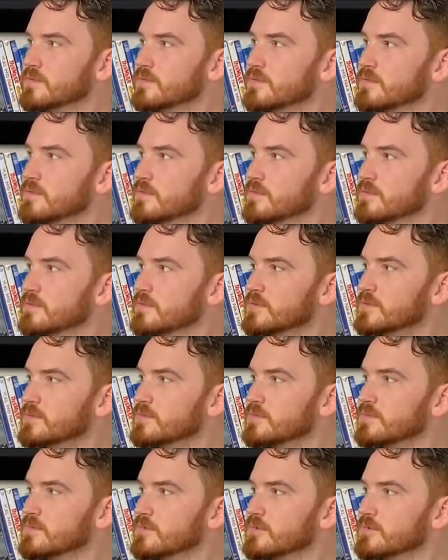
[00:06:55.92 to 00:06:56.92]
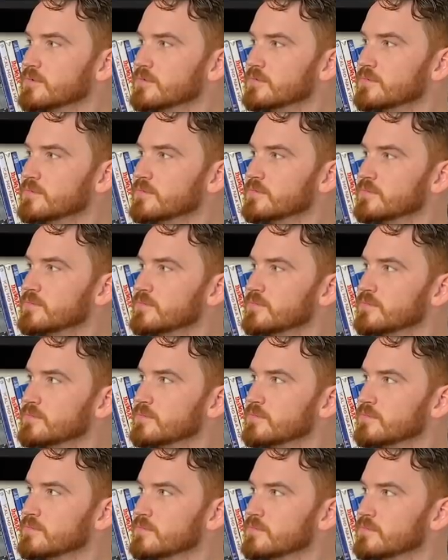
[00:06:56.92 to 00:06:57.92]

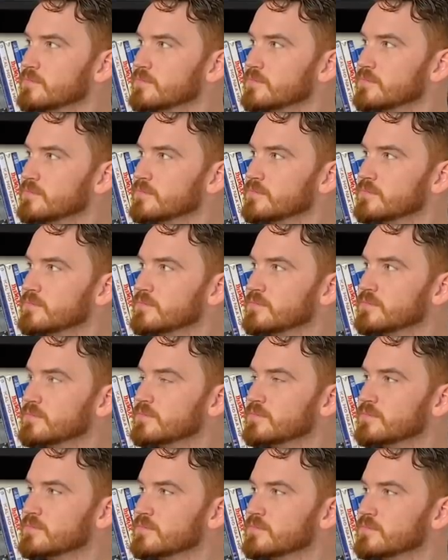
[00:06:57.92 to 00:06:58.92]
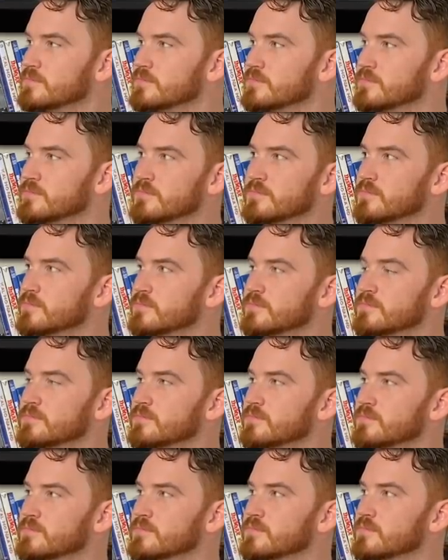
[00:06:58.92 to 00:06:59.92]

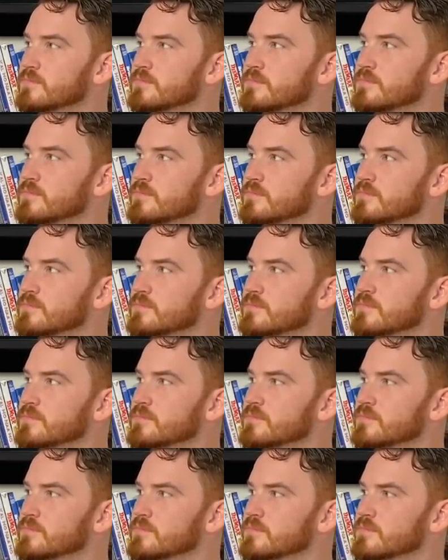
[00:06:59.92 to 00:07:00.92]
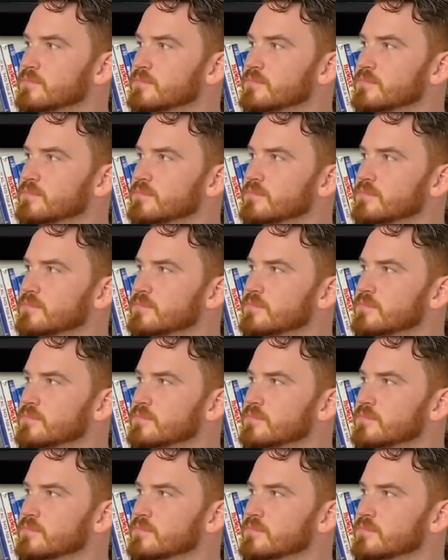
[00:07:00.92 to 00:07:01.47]
No words are spoken by the person on screen.